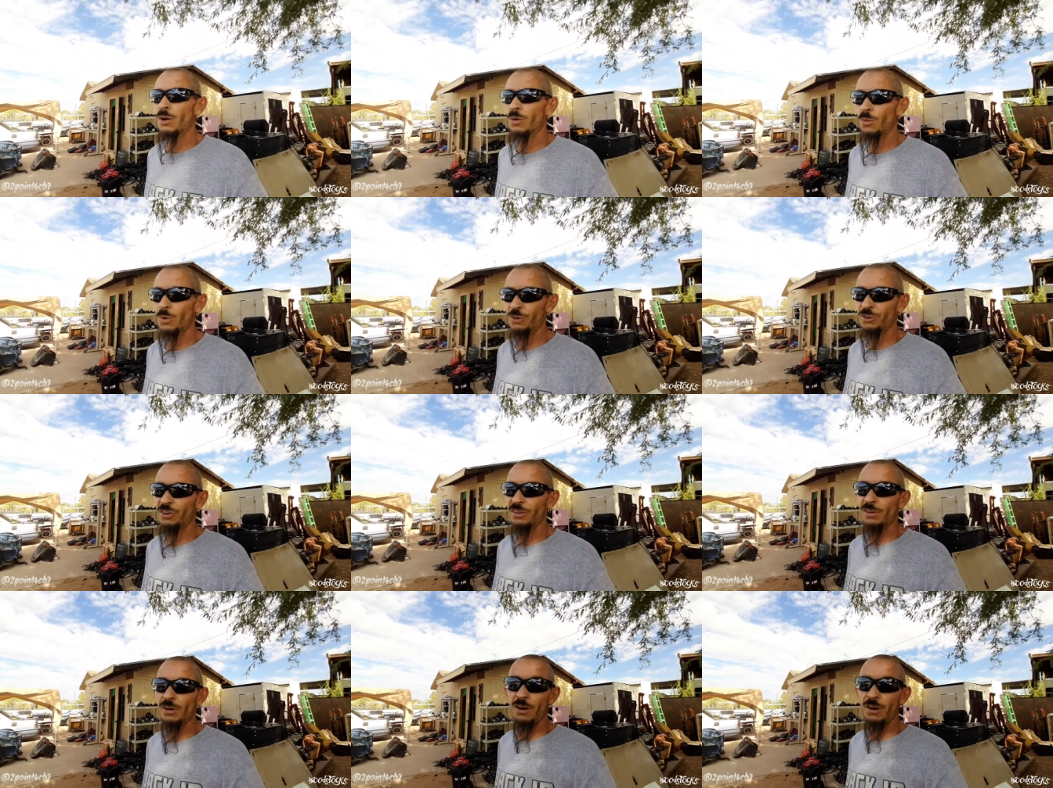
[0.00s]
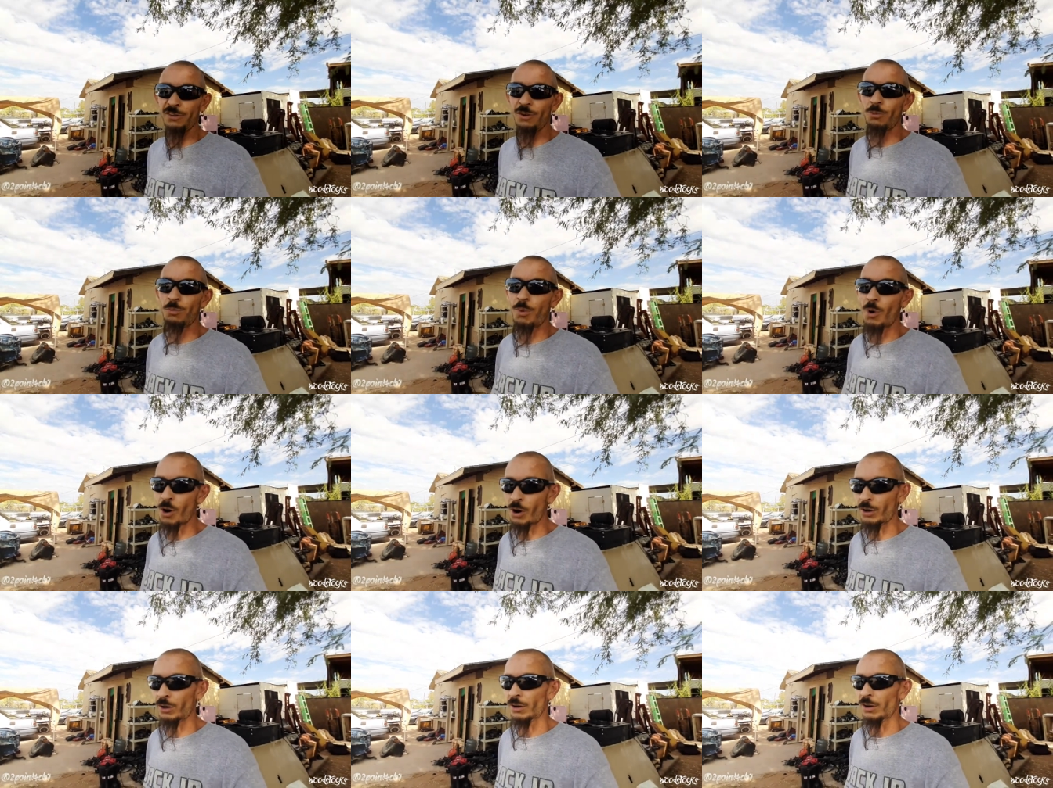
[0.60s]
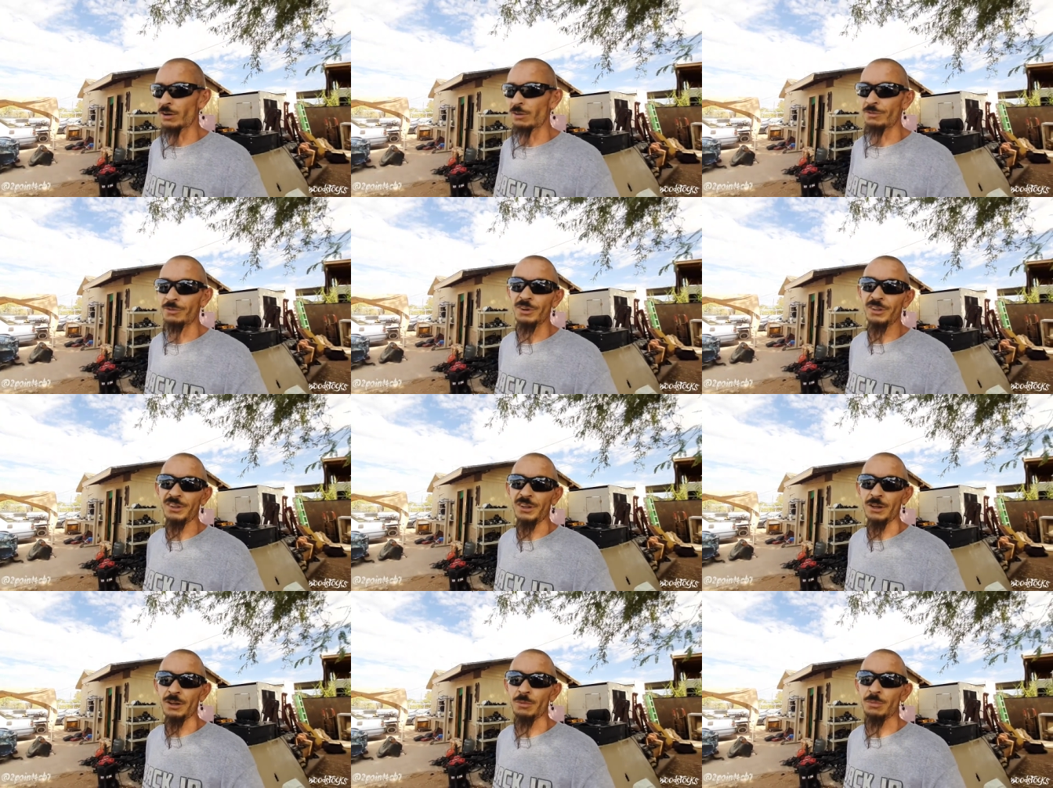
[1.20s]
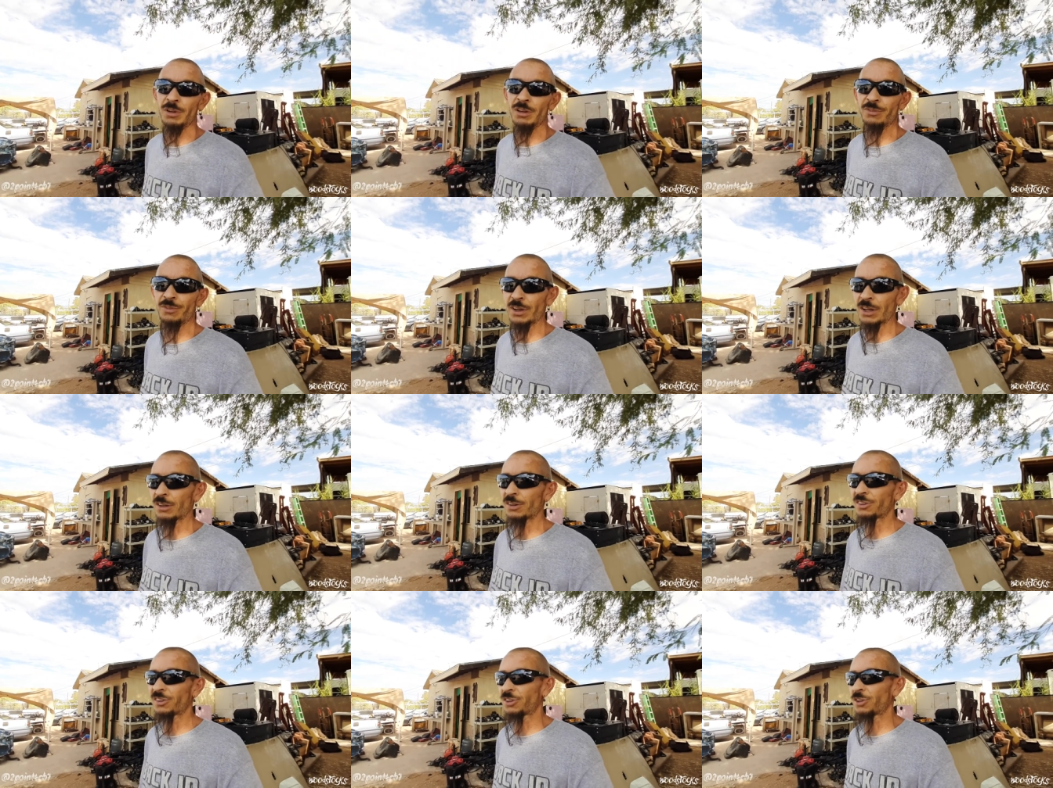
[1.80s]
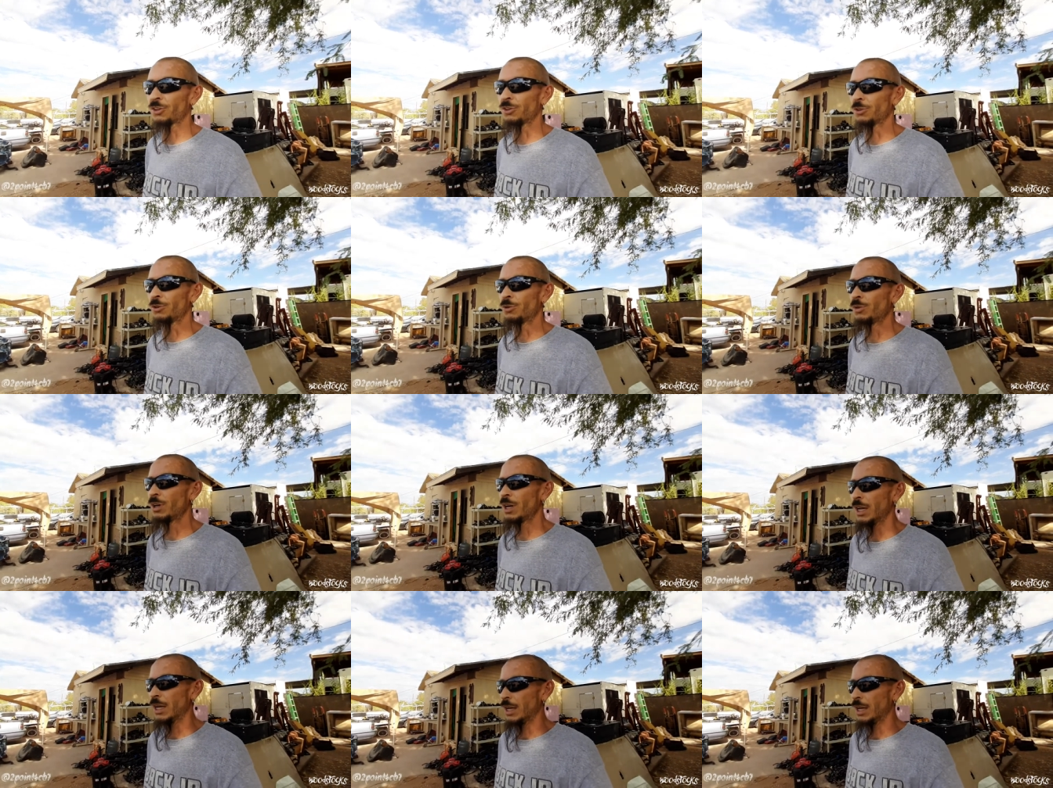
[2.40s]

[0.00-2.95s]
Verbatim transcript: which is also part of what's going to be phase two